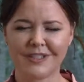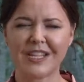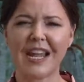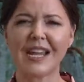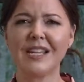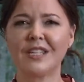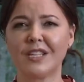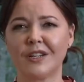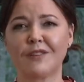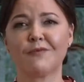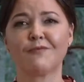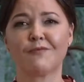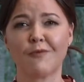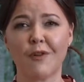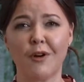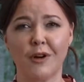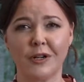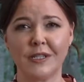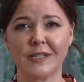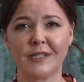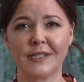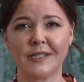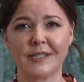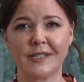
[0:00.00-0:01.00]
Data
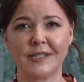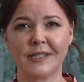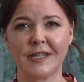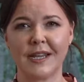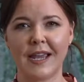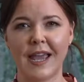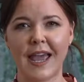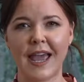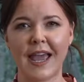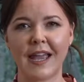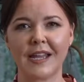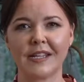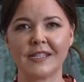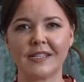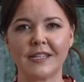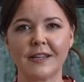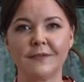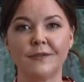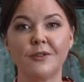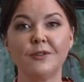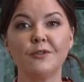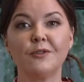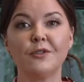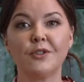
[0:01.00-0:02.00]
rots, and
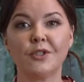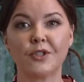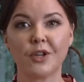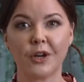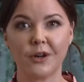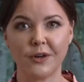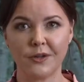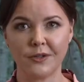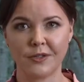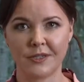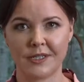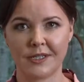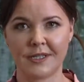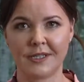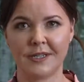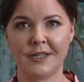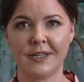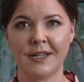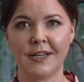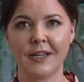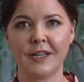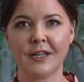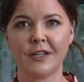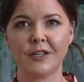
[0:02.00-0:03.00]
if you don't
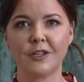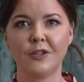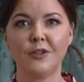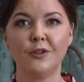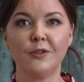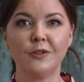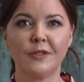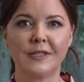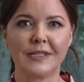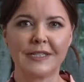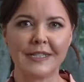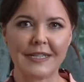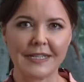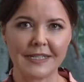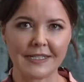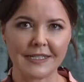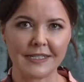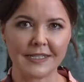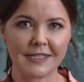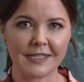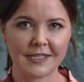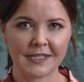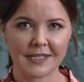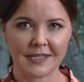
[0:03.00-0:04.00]
use
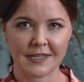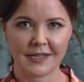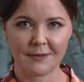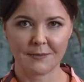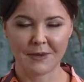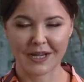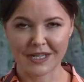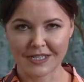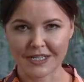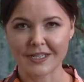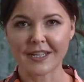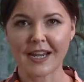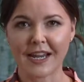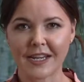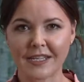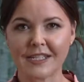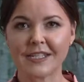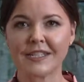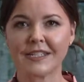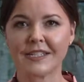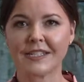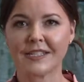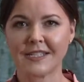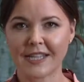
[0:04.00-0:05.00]
decent
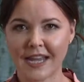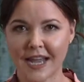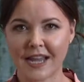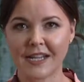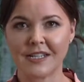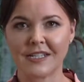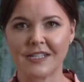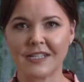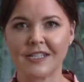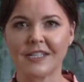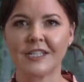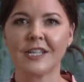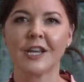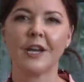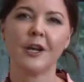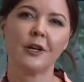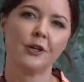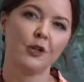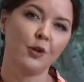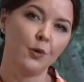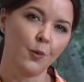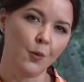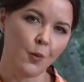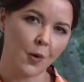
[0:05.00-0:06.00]
metadata standards,
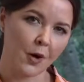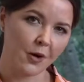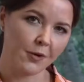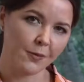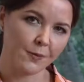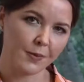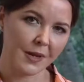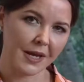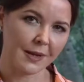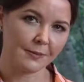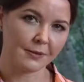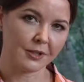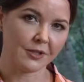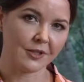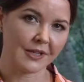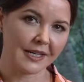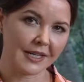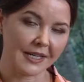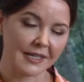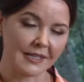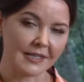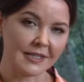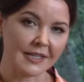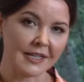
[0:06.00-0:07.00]
you won't be able to
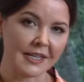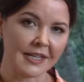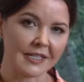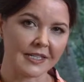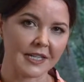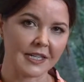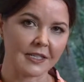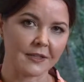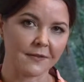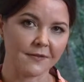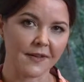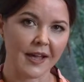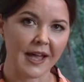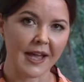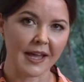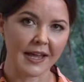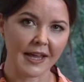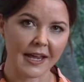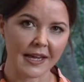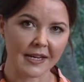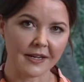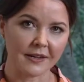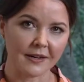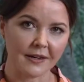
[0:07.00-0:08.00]
easily identify
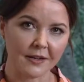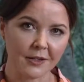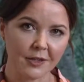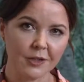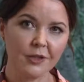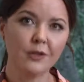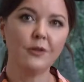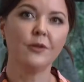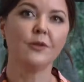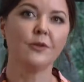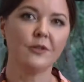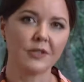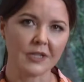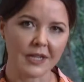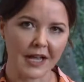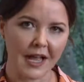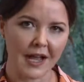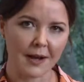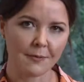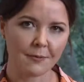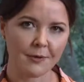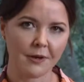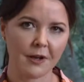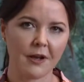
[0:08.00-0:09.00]
in a huge
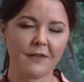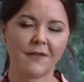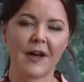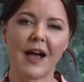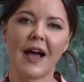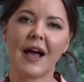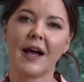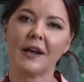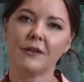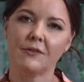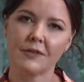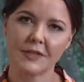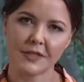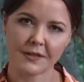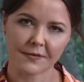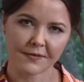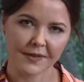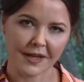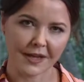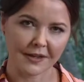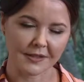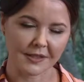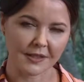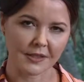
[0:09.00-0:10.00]
library of hundreds of
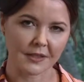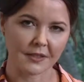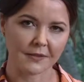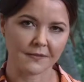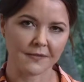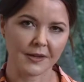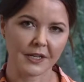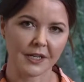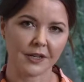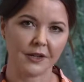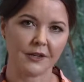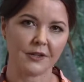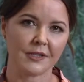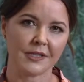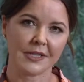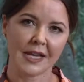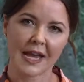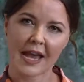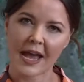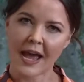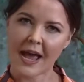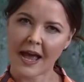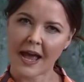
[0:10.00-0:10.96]
thousands of videos